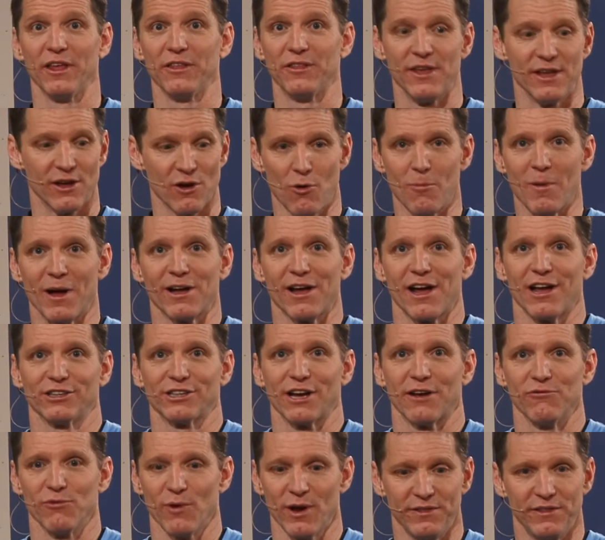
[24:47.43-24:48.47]
They think, oh my
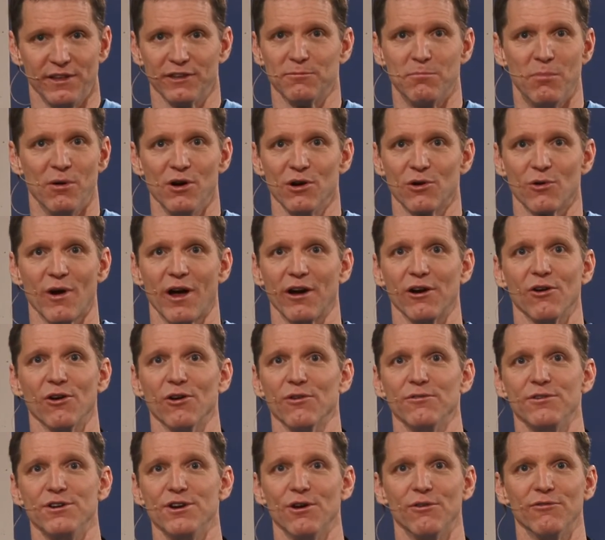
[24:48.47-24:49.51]
gosh, I've read this book or I
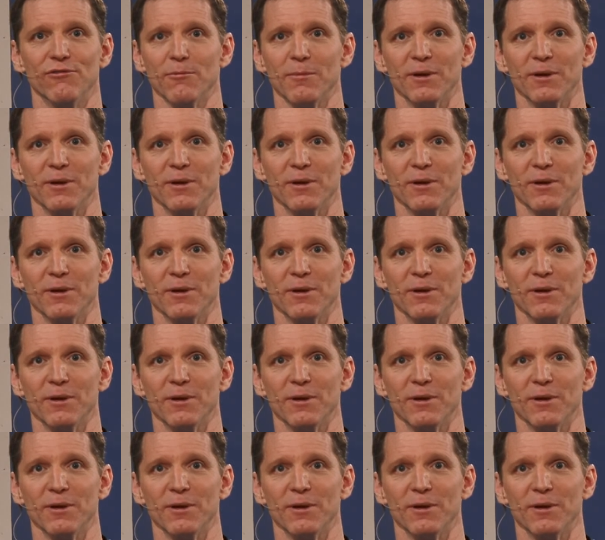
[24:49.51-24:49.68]
heard, you know,